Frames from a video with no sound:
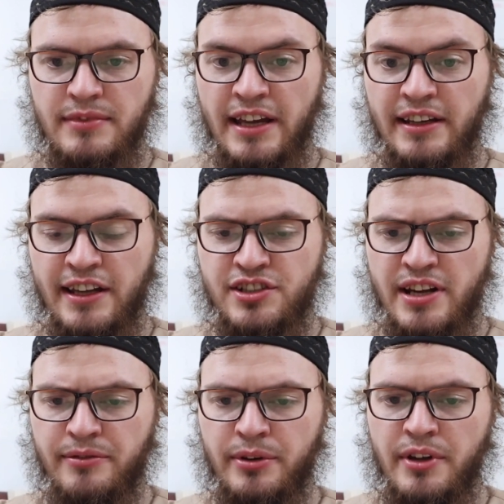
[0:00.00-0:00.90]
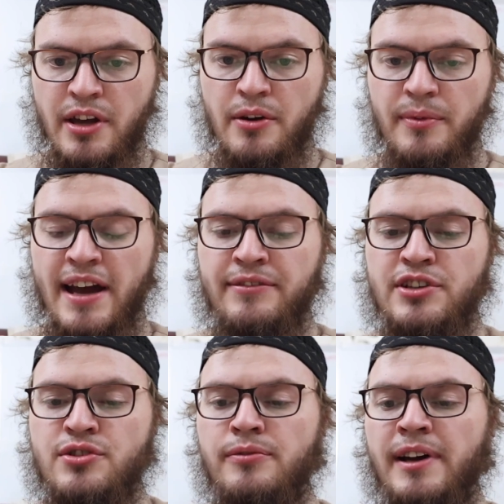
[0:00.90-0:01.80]
in general, we have the
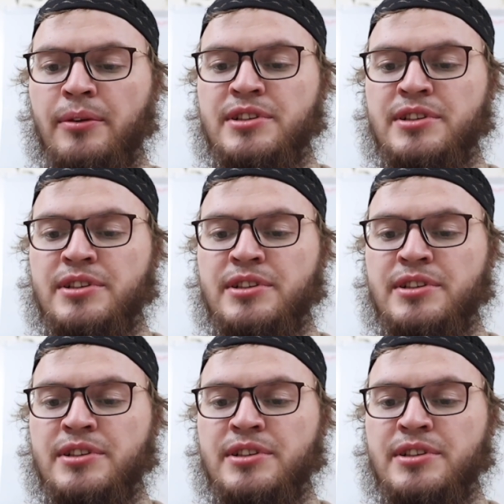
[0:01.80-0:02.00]
shufa,